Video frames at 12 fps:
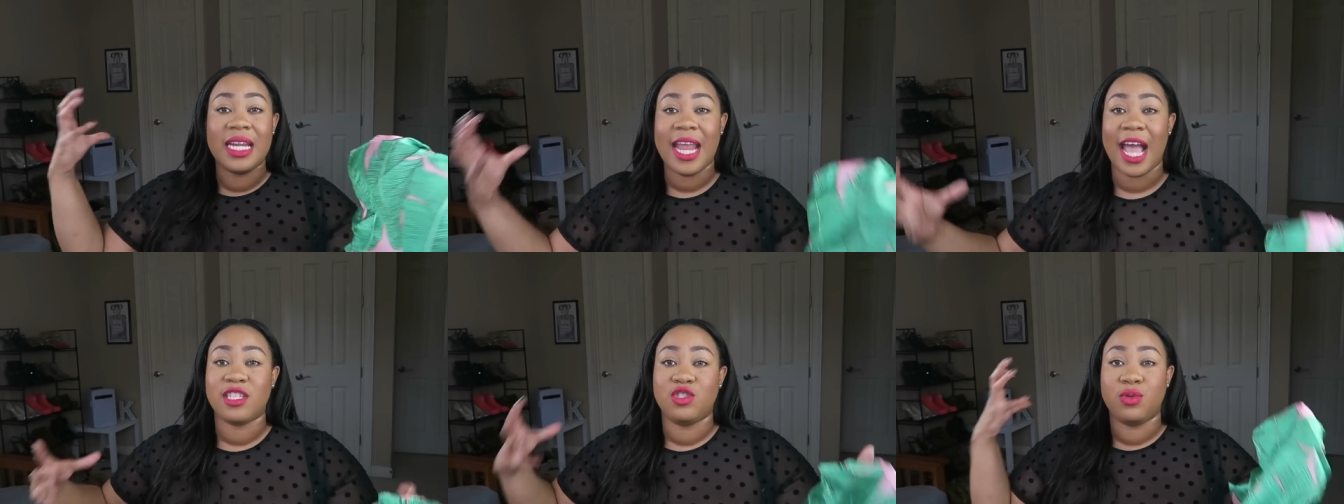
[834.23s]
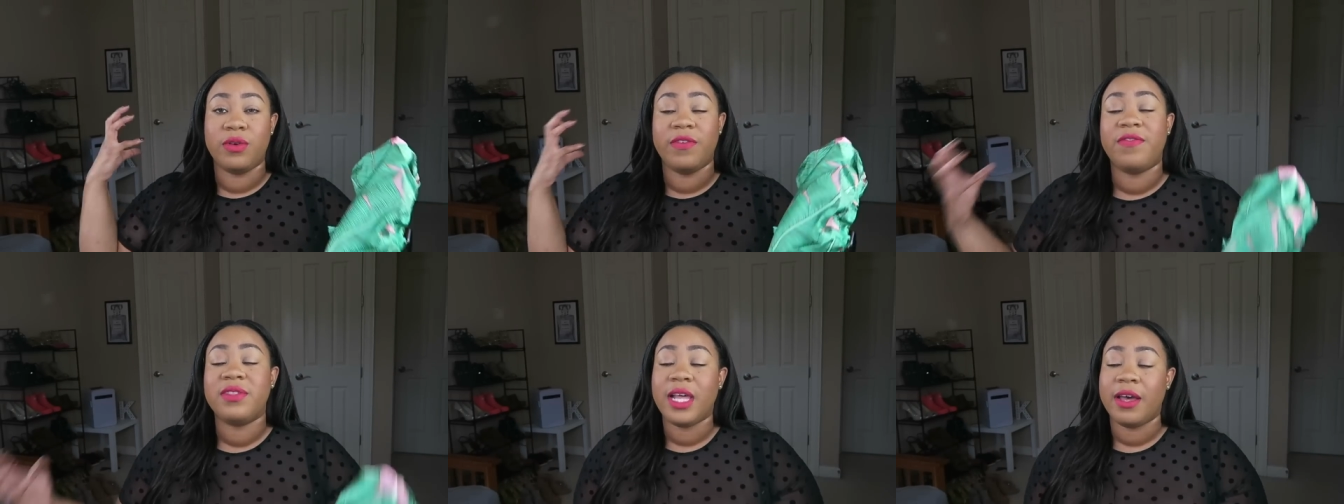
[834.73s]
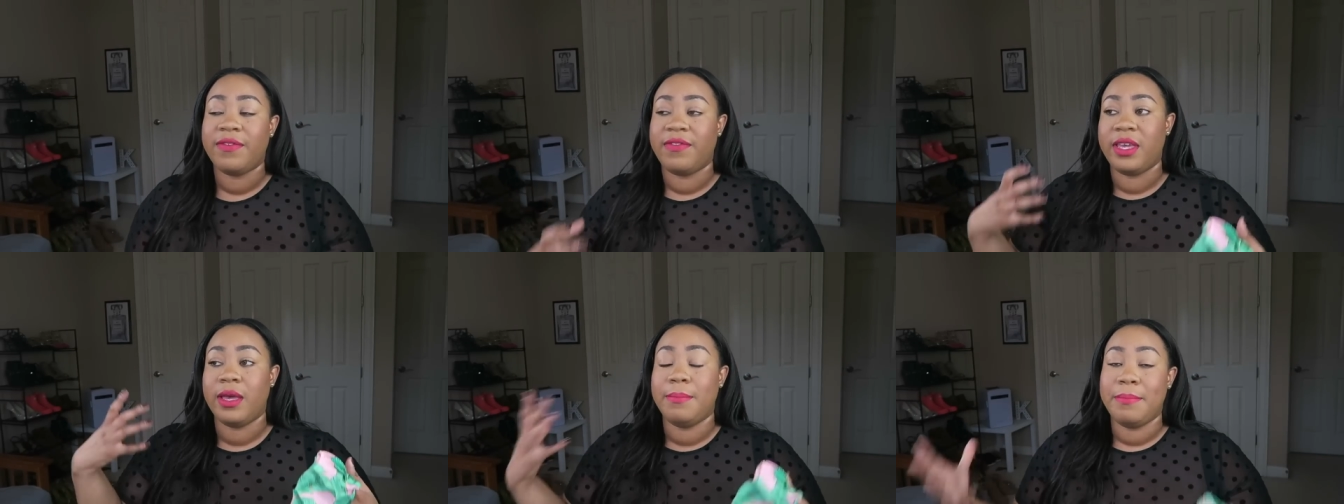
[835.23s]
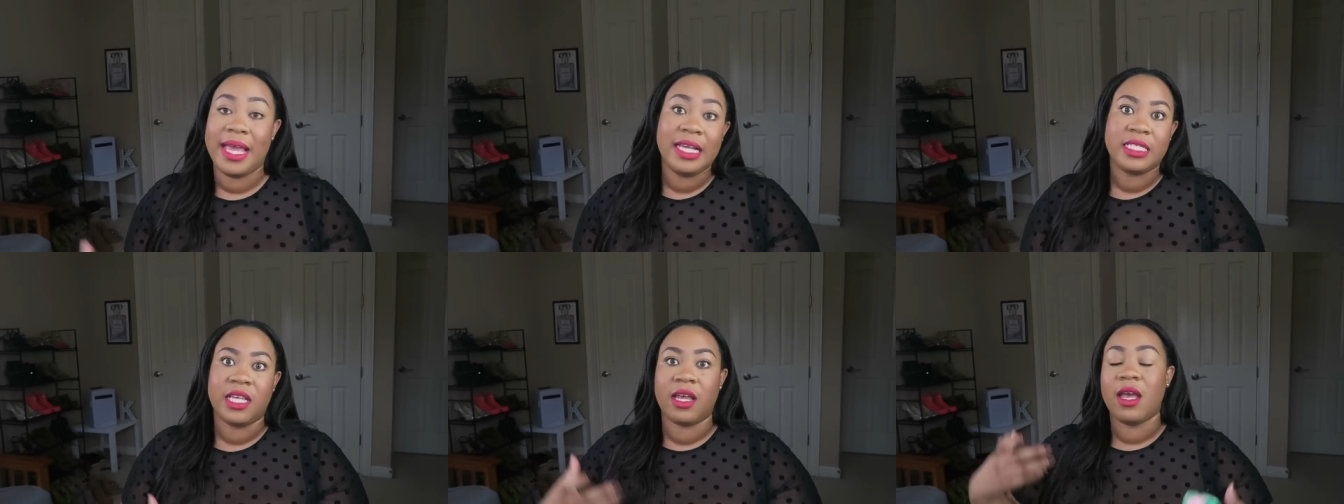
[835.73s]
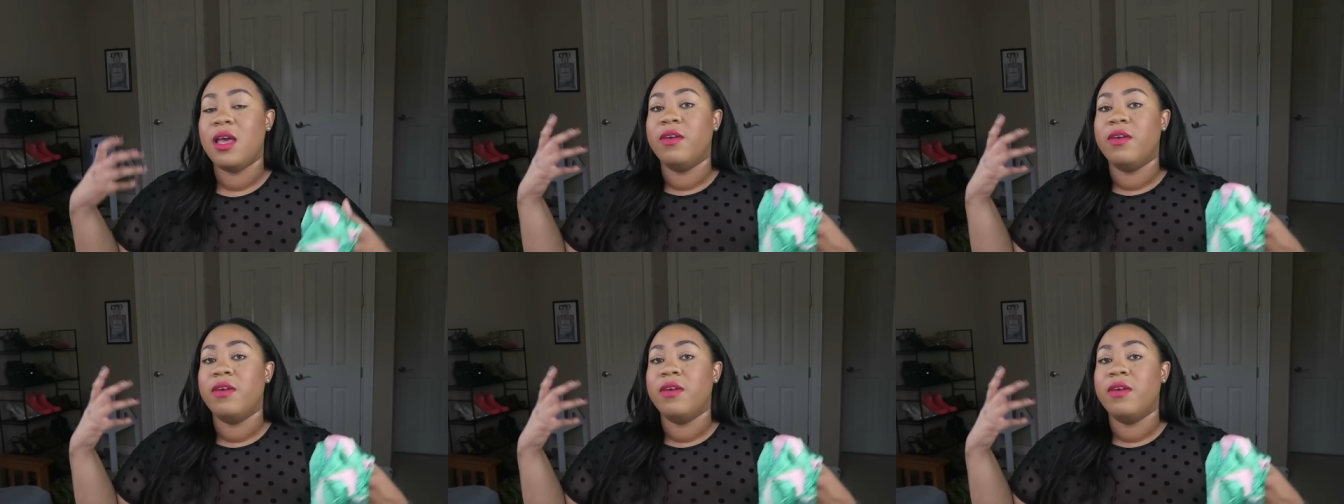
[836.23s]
natural, fluffy, amazing,